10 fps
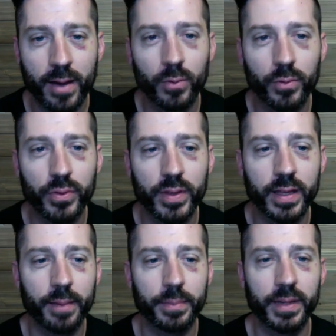don't
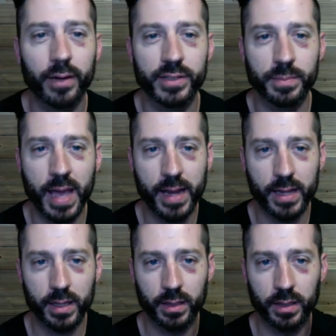think I'm
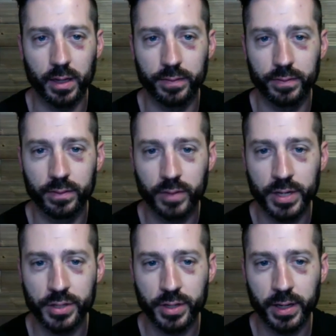charismatic enough.
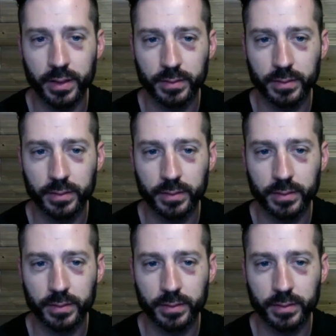Raise your hand.